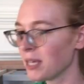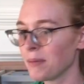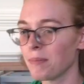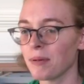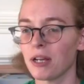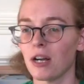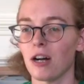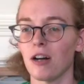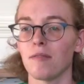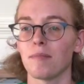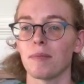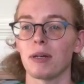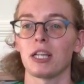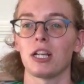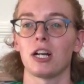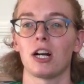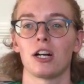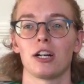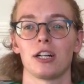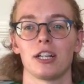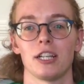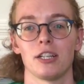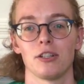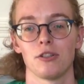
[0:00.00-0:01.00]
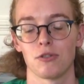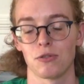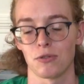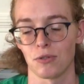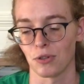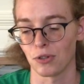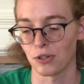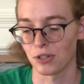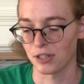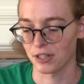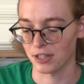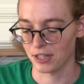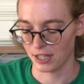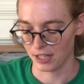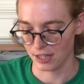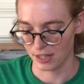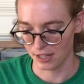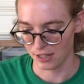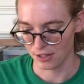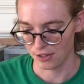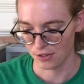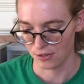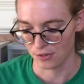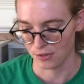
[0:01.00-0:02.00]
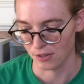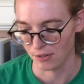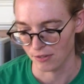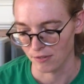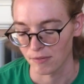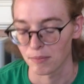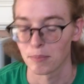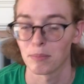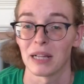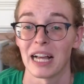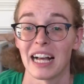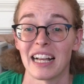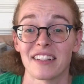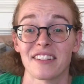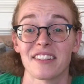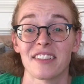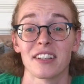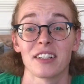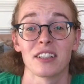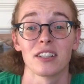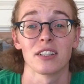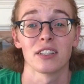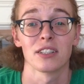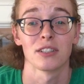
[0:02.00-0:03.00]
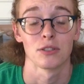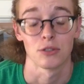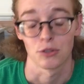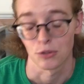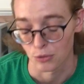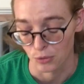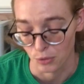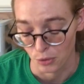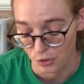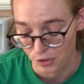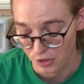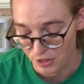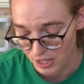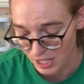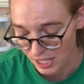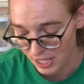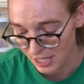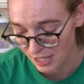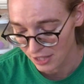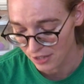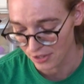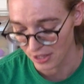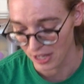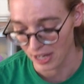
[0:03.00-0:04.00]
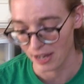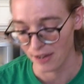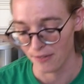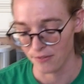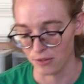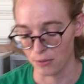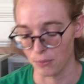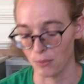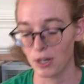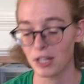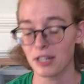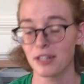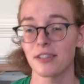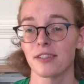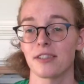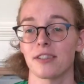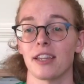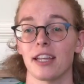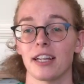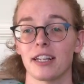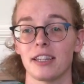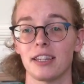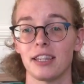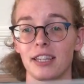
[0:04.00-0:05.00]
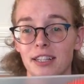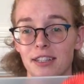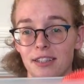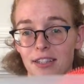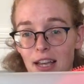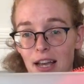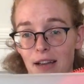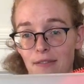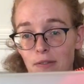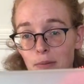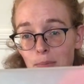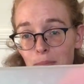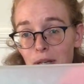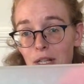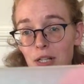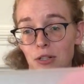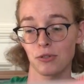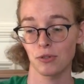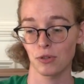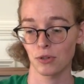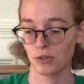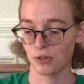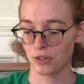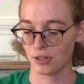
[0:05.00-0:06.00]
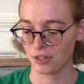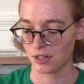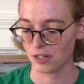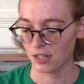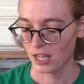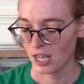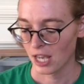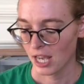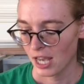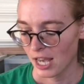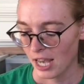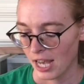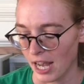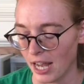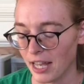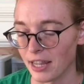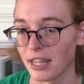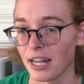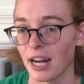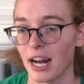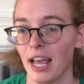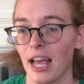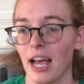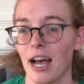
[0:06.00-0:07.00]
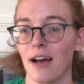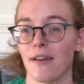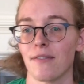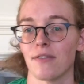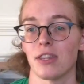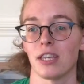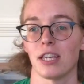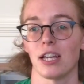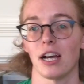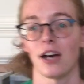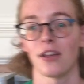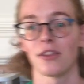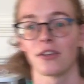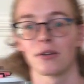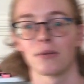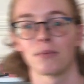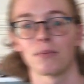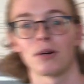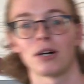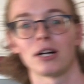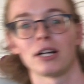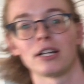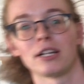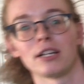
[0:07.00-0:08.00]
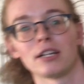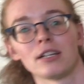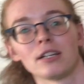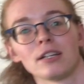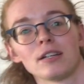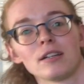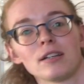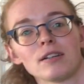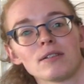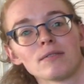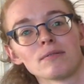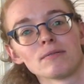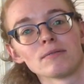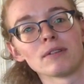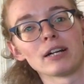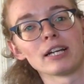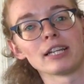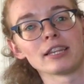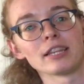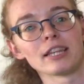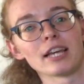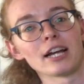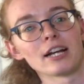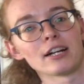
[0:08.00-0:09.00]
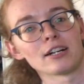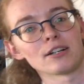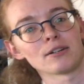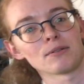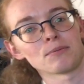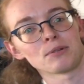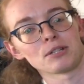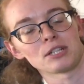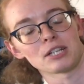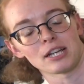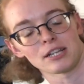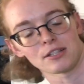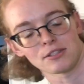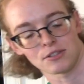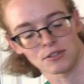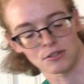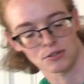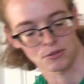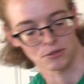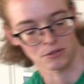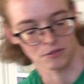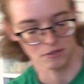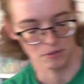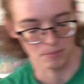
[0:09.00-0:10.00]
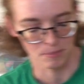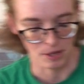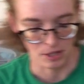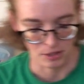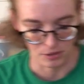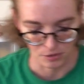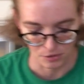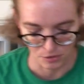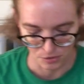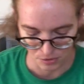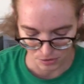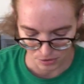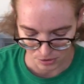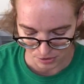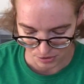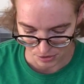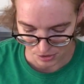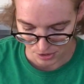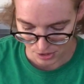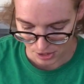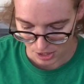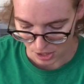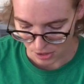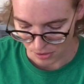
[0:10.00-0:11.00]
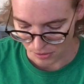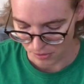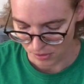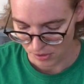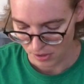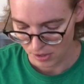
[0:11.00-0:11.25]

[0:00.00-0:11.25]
keeping all my yarn in drawers in these sort of plastic drawer thingies. So I have the ones like this that have the big drawers, and then I have the other one right there, which has the sort of smaller drawers. So